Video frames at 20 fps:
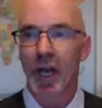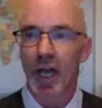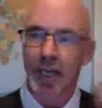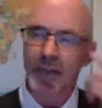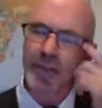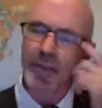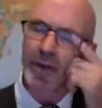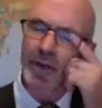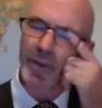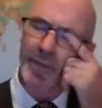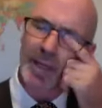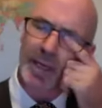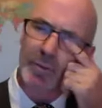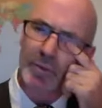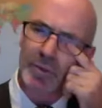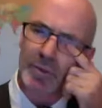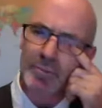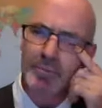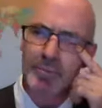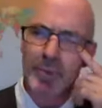I thought that
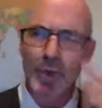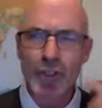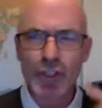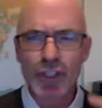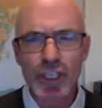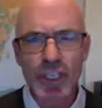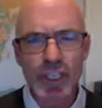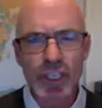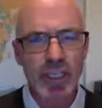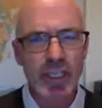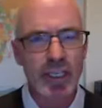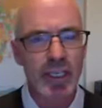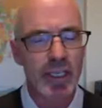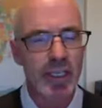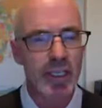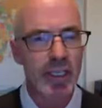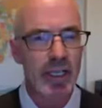was pushy,